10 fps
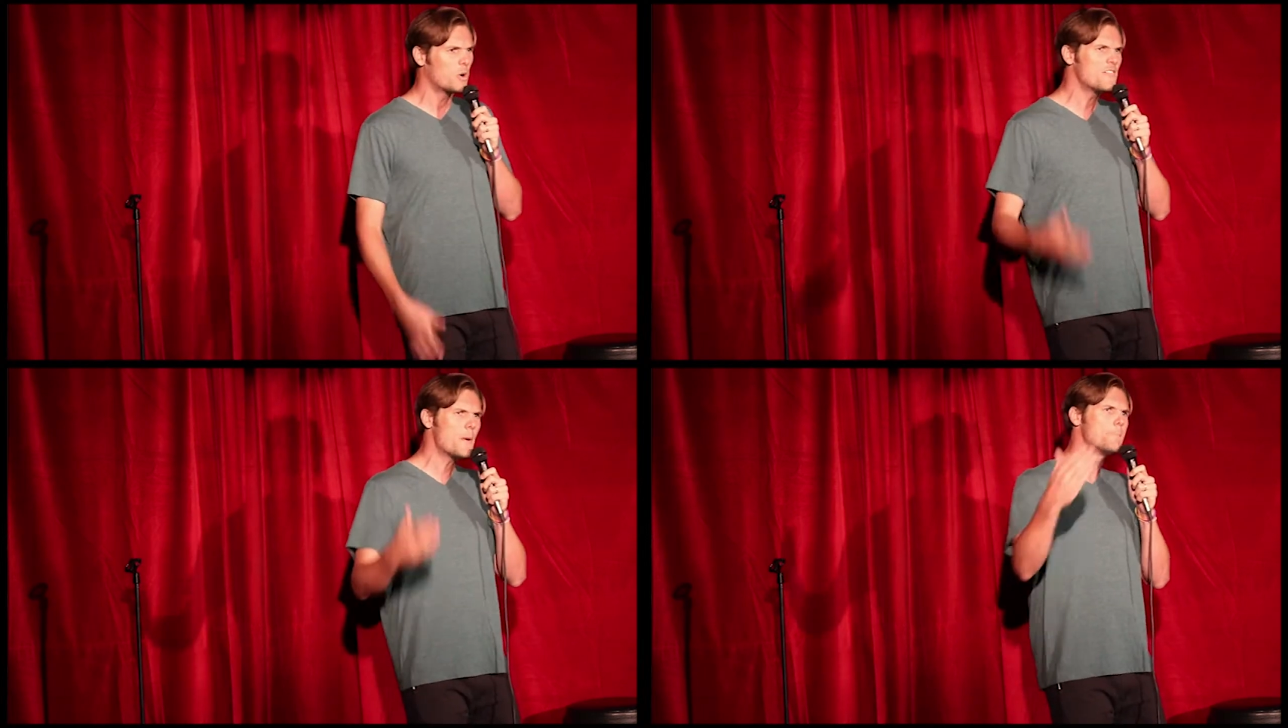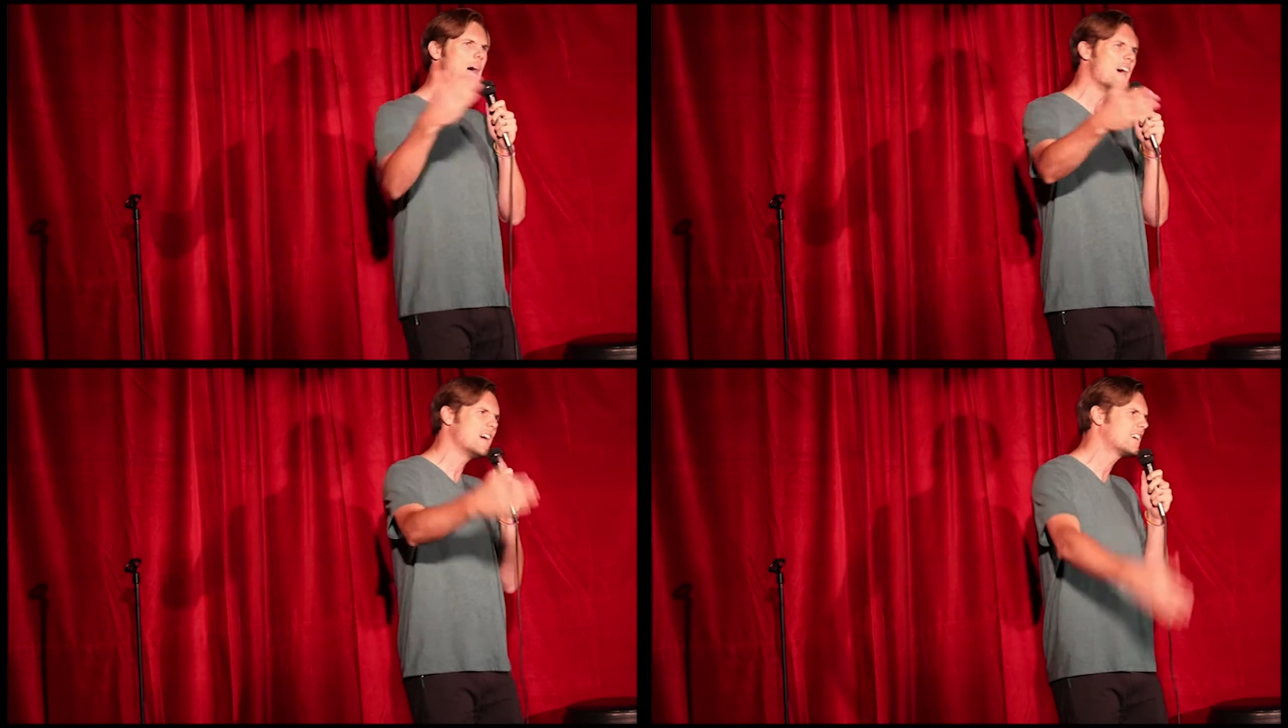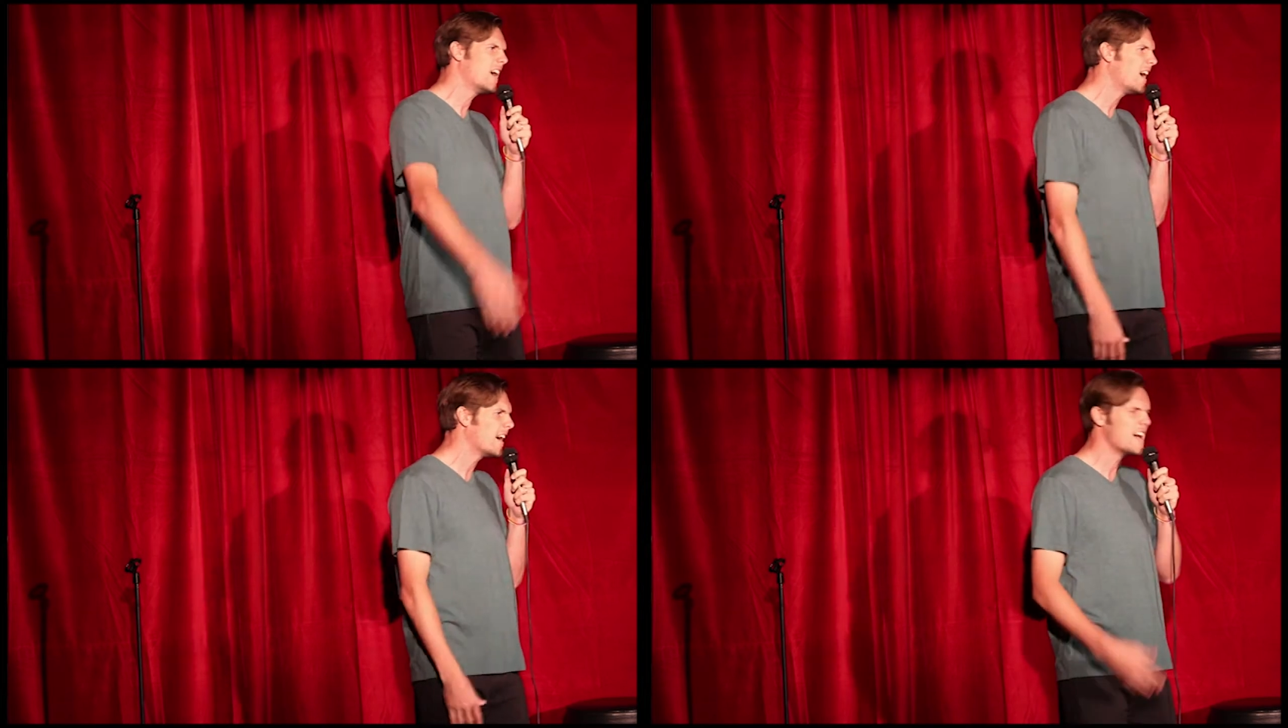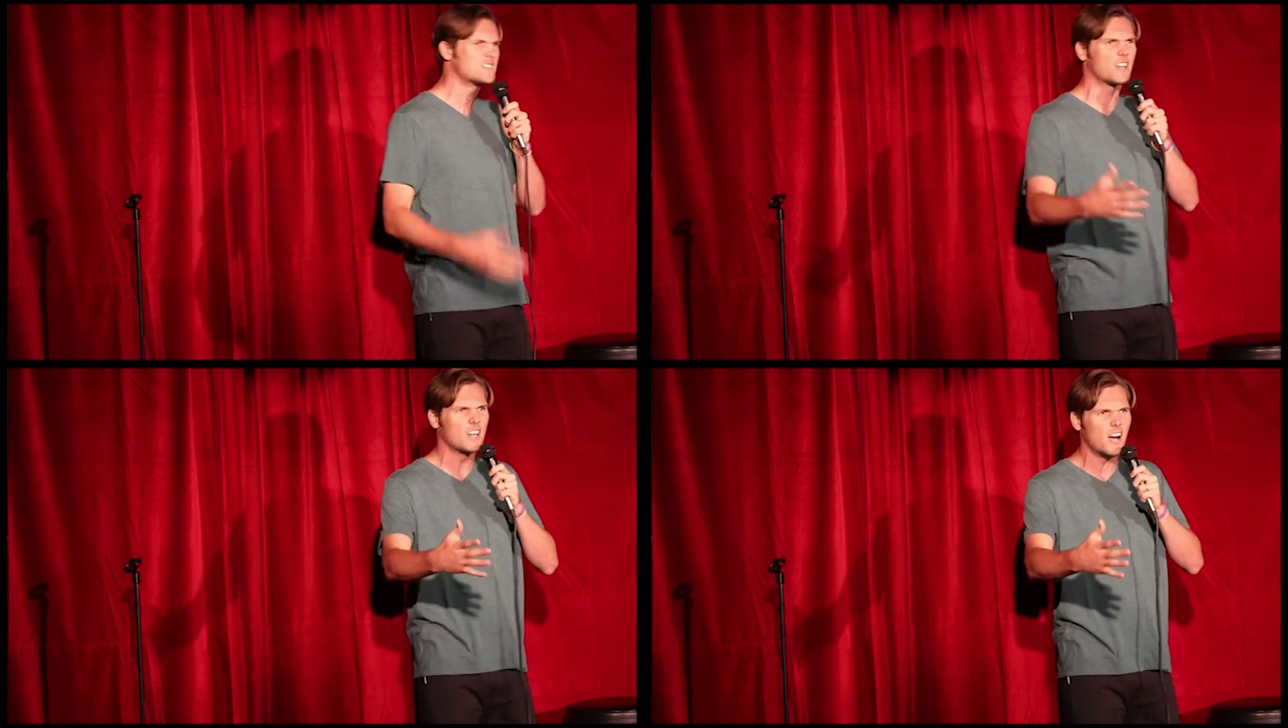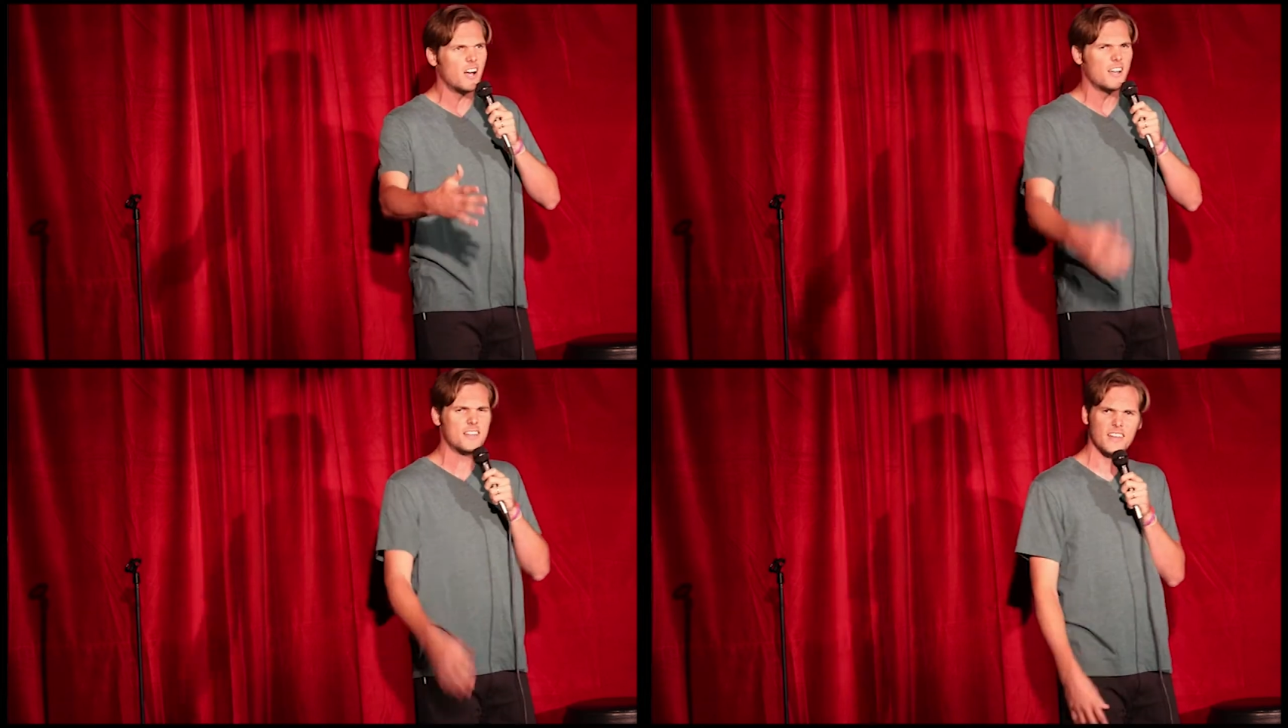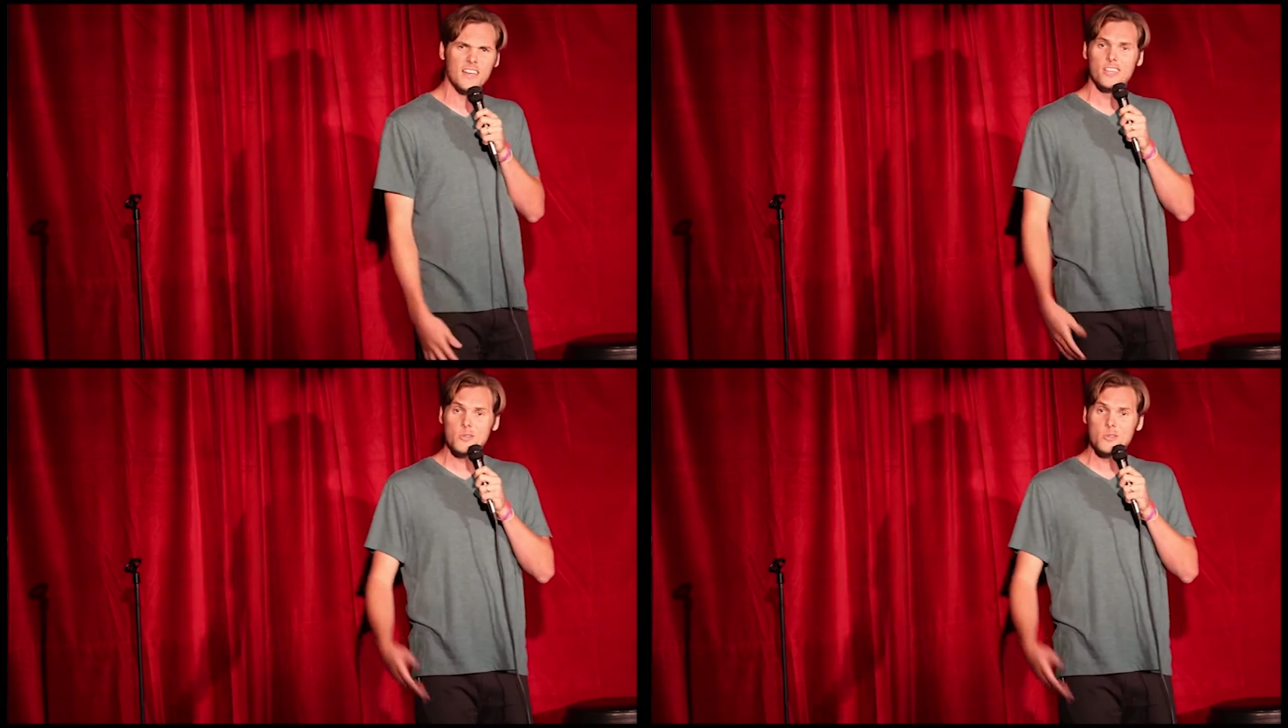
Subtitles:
What if a bad guy has a gun?